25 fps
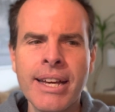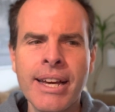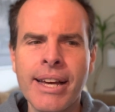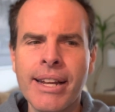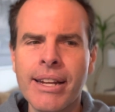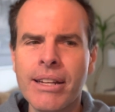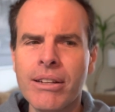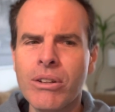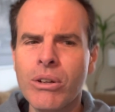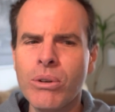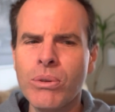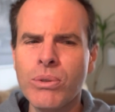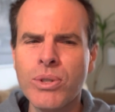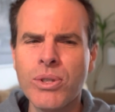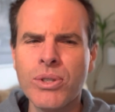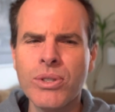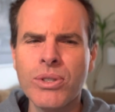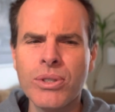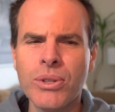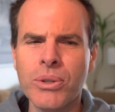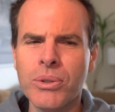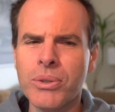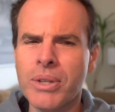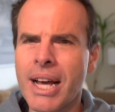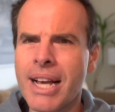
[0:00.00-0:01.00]
and it goes
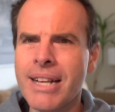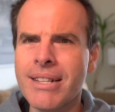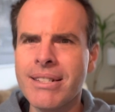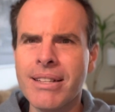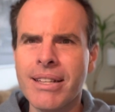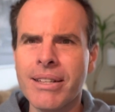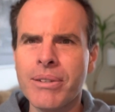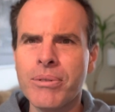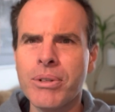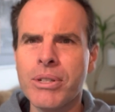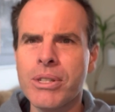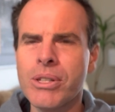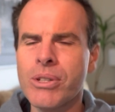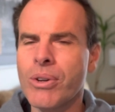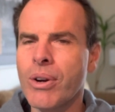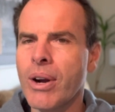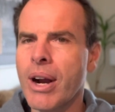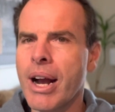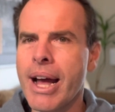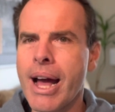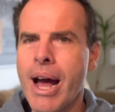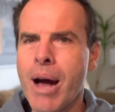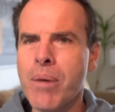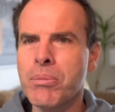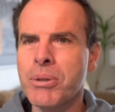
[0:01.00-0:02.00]
so nicely with
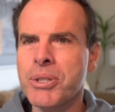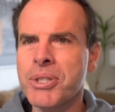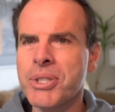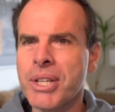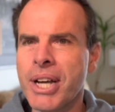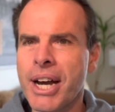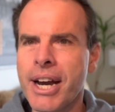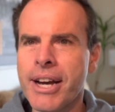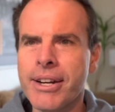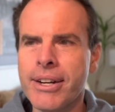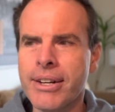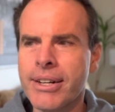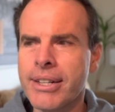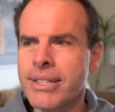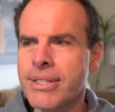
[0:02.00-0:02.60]
dry apple cider.